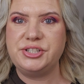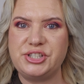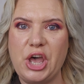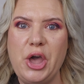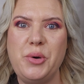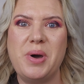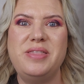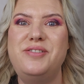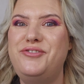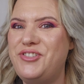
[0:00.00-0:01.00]
So
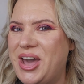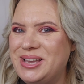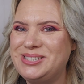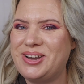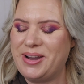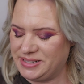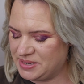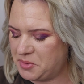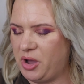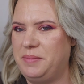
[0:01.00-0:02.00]
the first
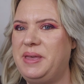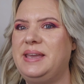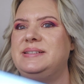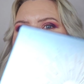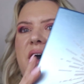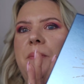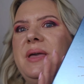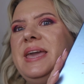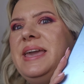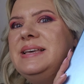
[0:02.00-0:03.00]
item I picked
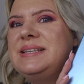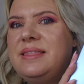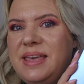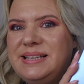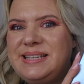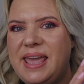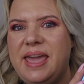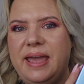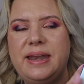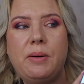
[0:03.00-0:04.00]
up is this here.